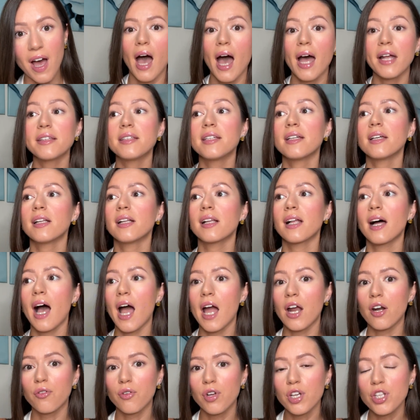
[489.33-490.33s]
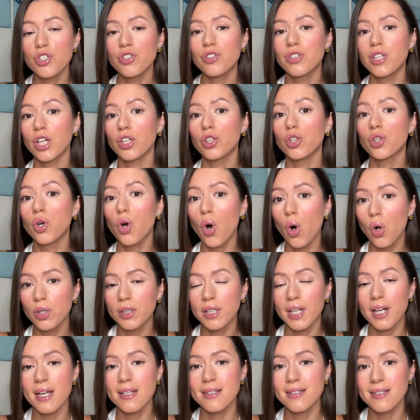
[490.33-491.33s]
until I reach that goal
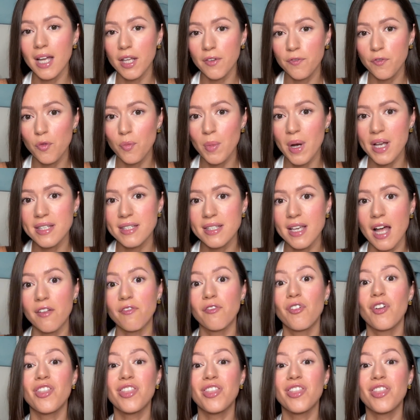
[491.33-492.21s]
that I set for myself,